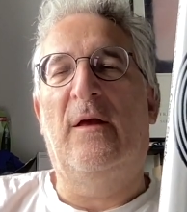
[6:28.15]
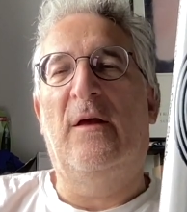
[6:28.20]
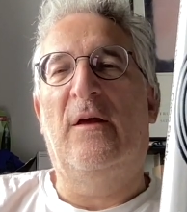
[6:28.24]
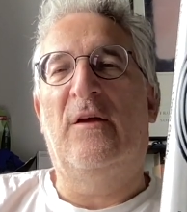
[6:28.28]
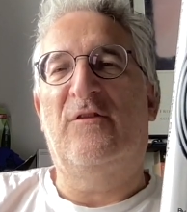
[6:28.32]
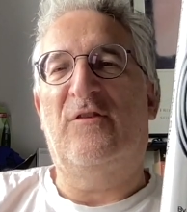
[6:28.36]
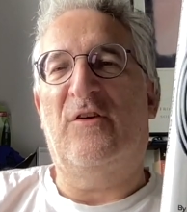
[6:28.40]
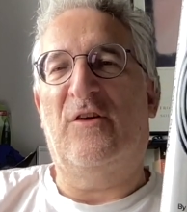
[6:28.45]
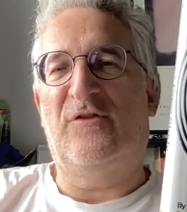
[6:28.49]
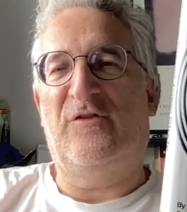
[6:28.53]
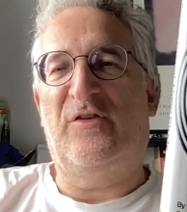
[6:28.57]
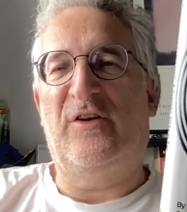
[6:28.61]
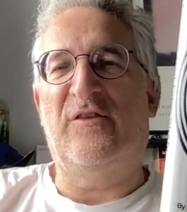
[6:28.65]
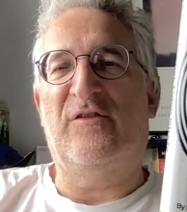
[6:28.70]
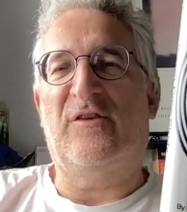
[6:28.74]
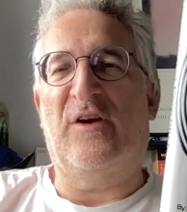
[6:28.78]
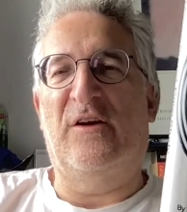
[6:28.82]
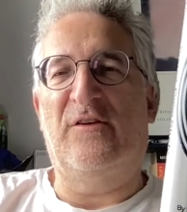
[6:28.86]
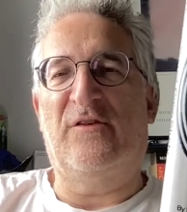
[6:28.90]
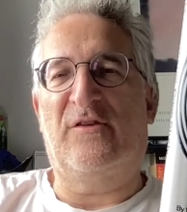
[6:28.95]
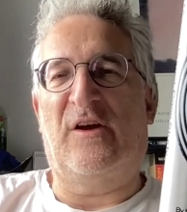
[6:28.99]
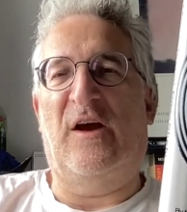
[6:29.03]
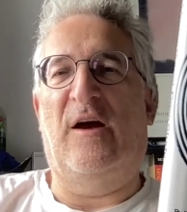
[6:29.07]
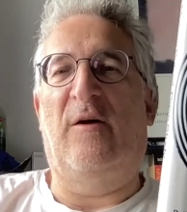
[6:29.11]
So she's
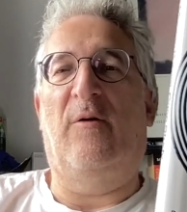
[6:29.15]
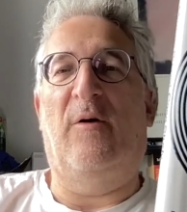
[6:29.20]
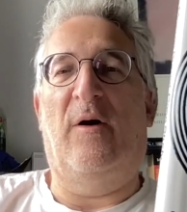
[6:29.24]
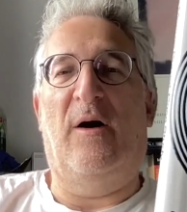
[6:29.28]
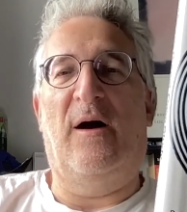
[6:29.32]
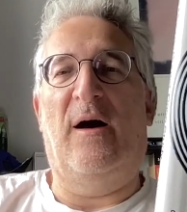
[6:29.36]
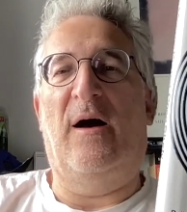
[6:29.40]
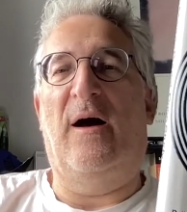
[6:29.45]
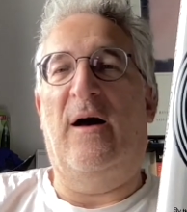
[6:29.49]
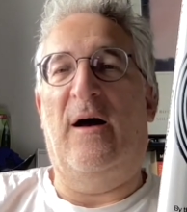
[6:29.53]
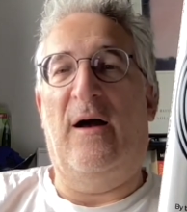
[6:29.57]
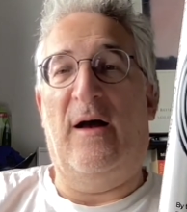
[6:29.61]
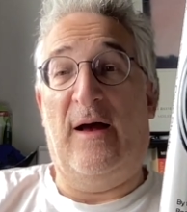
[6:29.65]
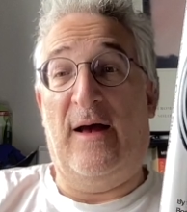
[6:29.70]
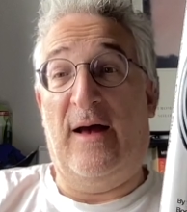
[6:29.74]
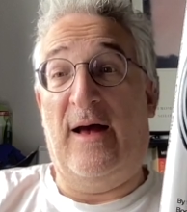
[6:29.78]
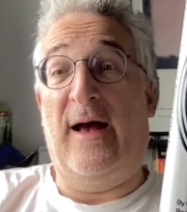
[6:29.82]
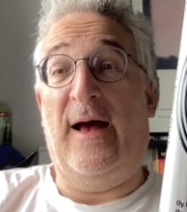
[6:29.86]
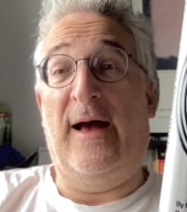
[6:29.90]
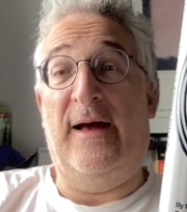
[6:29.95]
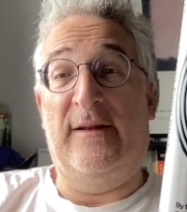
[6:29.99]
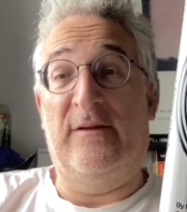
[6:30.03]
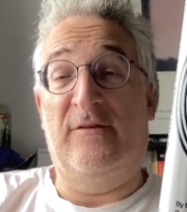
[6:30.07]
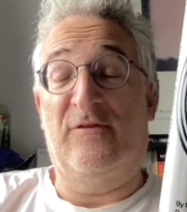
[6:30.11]
going to go
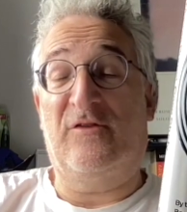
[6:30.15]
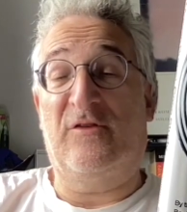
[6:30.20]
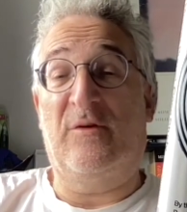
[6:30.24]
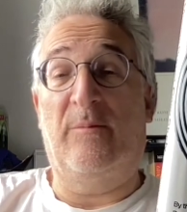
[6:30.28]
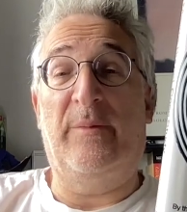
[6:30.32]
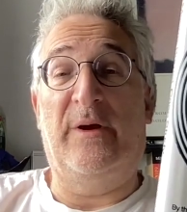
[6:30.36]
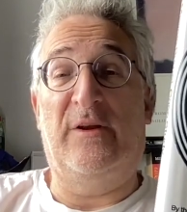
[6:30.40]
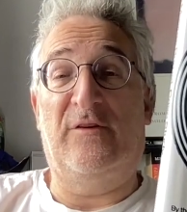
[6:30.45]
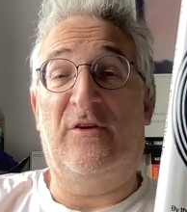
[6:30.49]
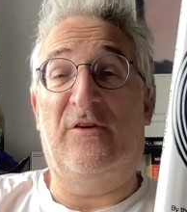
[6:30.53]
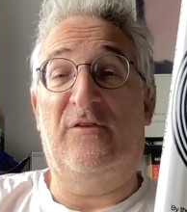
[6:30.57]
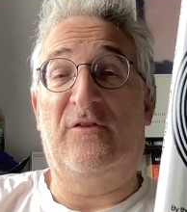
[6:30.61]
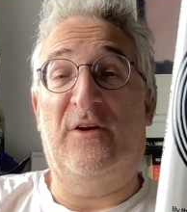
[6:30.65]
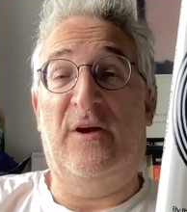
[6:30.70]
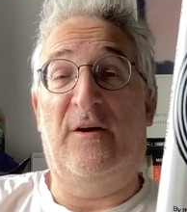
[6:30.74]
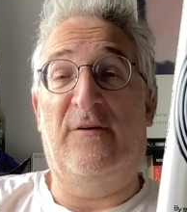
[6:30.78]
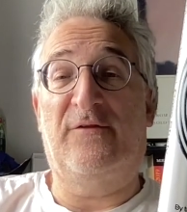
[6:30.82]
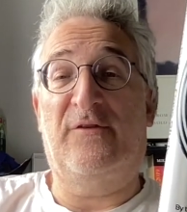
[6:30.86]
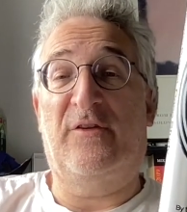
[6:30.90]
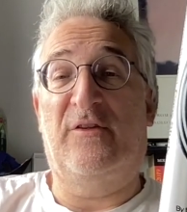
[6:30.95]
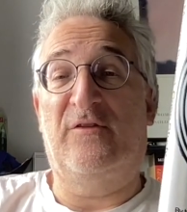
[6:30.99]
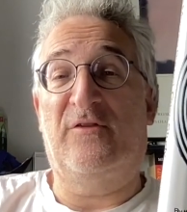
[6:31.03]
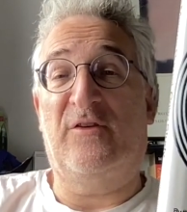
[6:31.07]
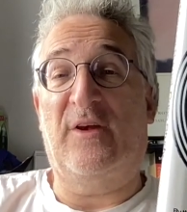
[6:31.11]
and submit herself
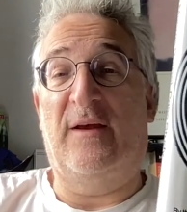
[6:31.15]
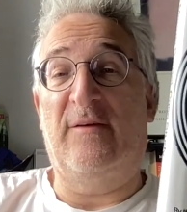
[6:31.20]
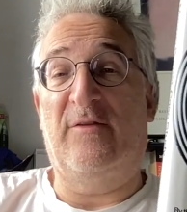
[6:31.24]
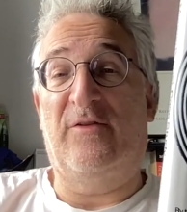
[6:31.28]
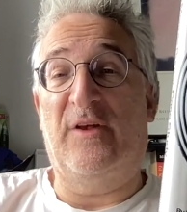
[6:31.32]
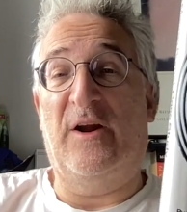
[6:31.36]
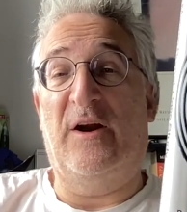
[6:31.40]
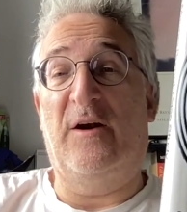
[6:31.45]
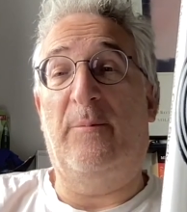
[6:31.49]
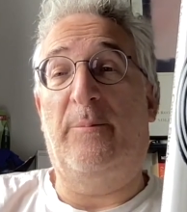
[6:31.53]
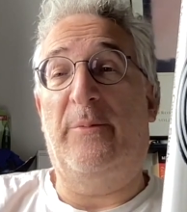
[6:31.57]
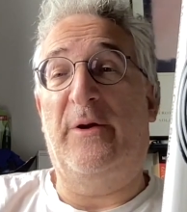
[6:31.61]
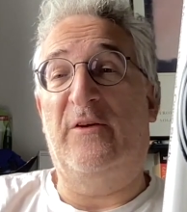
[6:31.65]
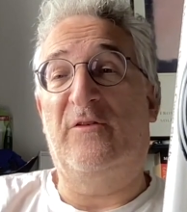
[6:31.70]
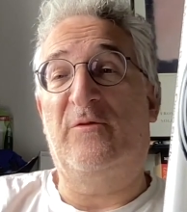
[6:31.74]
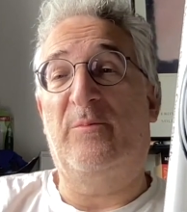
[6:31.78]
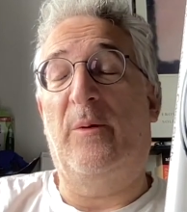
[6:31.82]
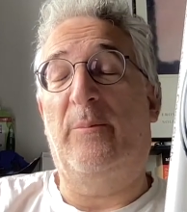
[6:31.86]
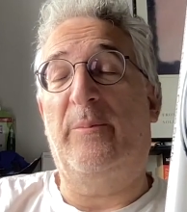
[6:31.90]
to the same therapist.